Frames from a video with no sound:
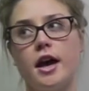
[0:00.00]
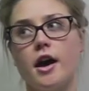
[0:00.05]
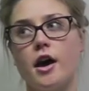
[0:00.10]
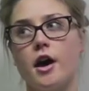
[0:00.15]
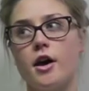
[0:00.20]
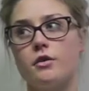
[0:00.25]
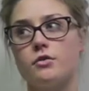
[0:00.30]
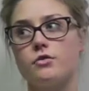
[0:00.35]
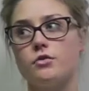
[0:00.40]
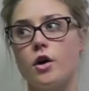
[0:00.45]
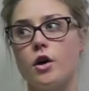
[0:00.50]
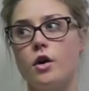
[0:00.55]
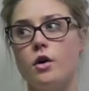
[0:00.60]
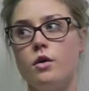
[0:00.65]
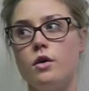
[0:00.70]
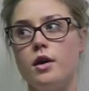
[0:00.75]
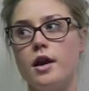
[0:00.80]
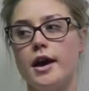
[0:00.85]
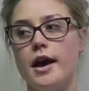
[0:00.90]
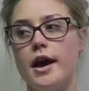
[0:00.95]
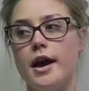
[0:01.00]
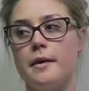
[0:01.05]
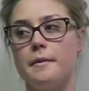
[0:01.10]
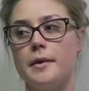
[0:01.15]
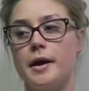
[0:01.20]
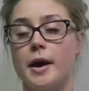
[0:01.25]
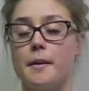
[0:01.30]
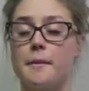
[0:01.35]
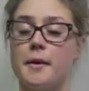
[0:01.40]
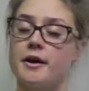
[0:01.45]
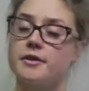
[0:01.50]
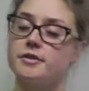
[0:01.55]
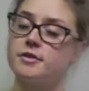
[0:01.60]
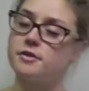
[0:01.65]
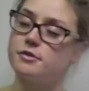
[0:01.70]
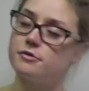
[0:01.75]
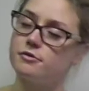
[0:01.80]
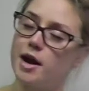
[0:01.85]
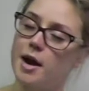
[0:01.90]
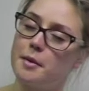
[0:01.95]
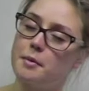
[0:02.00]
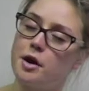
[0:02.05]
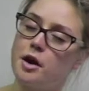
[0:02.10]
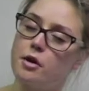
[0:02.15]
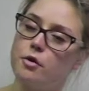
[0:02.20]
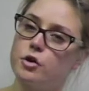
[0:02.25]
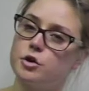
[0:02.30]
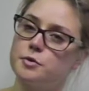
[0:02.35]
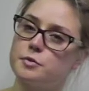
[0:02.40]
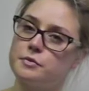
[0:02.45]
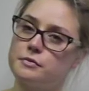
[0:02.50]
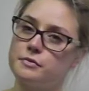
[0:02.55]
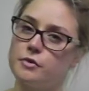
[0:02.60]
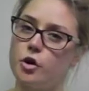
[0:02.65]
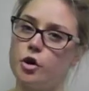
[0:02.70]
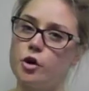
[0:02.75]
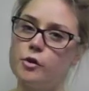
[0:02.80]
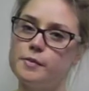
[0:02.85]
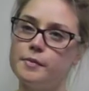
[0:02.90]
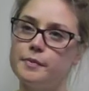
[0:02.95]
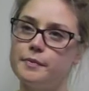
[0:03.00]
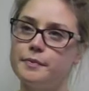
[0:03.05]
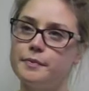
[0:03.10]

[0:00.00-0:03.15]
kind of role in comparison to Wrap where I was before.